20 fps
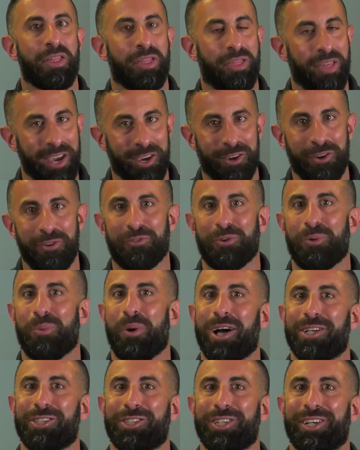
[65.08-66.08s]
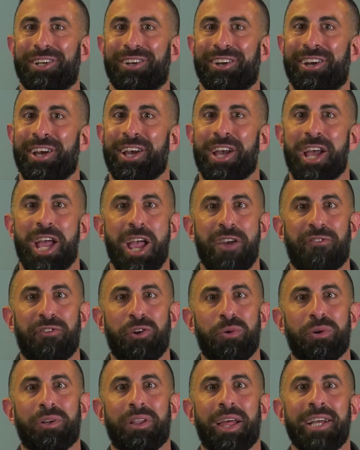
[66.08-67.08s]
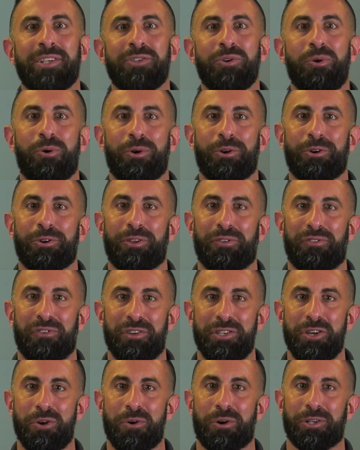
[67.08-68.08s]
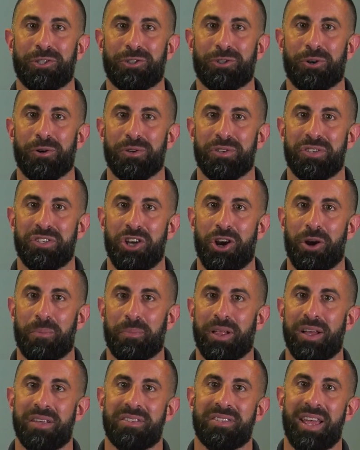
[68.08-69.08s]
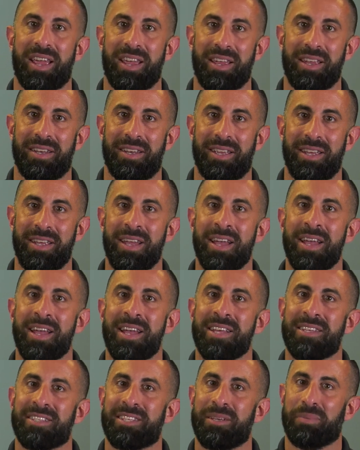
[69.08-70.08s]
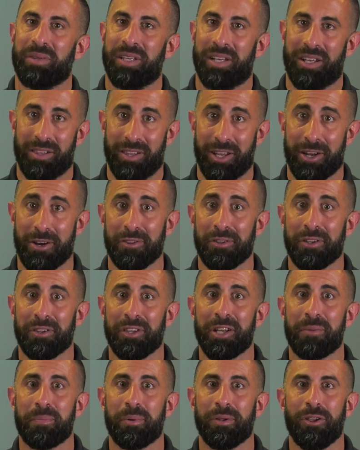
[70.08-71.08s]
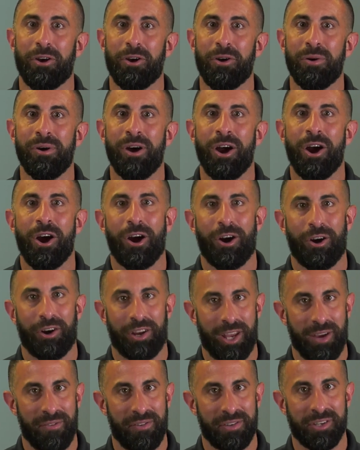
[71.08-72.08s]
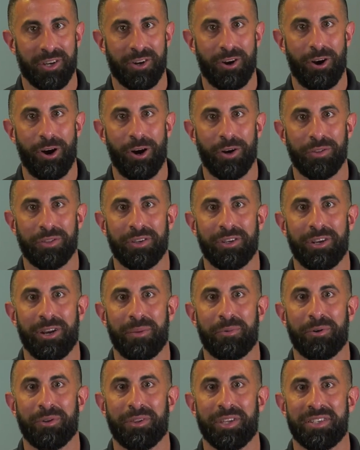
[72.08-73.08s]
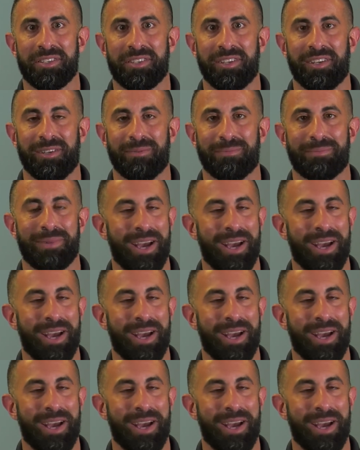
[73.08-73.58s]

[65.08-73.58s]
Thank you for watching. If you would like to order the Physio-Control C R Plus A E D, simply click on the link below or give us a call at the number listed.